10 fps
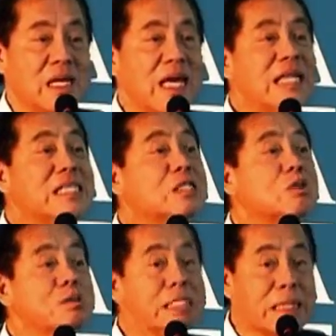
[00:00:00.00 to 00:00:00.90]
And it's
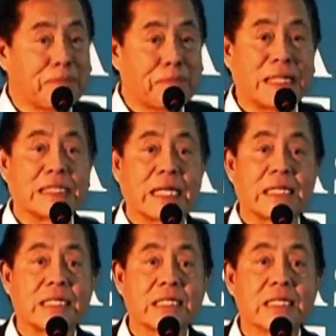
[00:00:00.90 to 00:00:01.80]
so
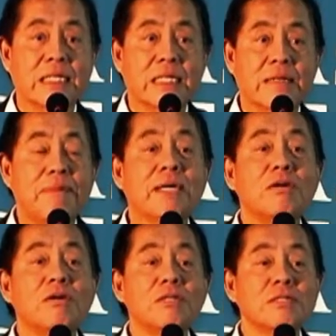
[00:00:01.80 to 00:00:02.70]
depressing
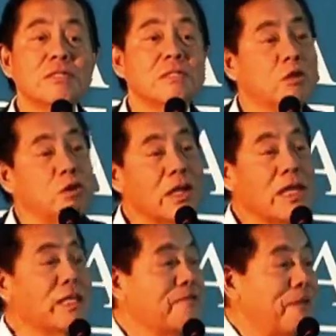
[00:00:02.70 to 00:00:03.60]
because you're
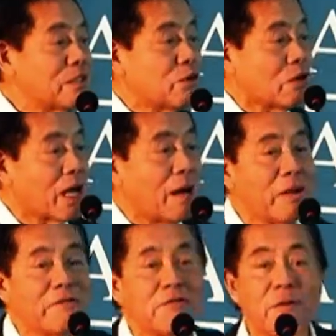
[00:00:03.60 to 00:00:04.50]
an investor
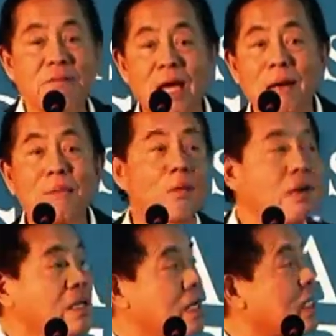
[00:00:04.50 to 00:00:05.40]
coming from the airport.